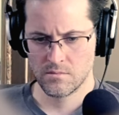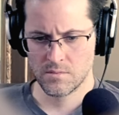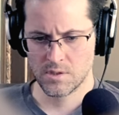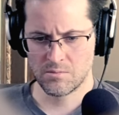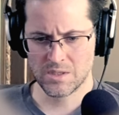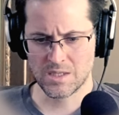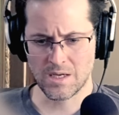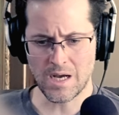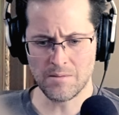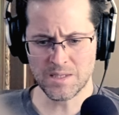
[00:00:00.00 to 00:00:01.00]
Someone
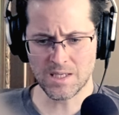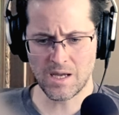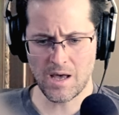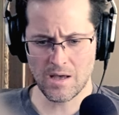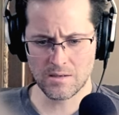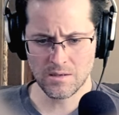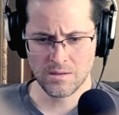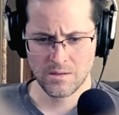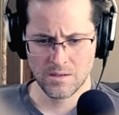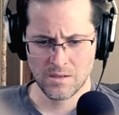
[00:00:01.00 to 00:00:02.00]
said, I'm scared.
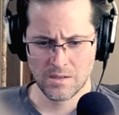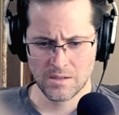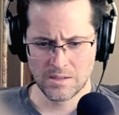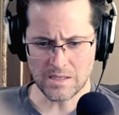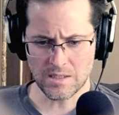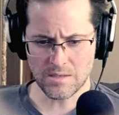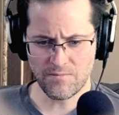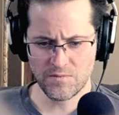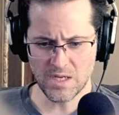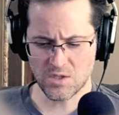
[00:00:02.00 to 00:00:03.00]
That's
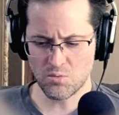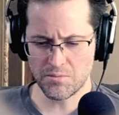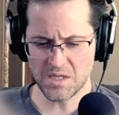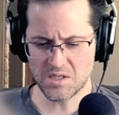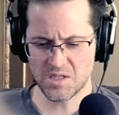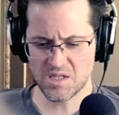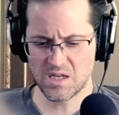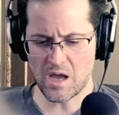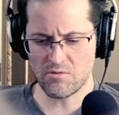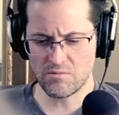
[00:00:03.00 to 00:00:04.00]

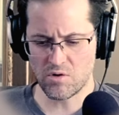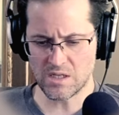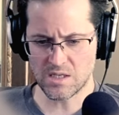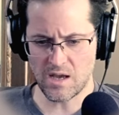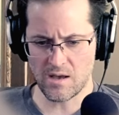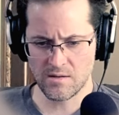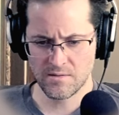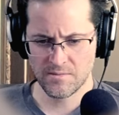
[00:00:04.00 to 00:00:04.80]
scary right there.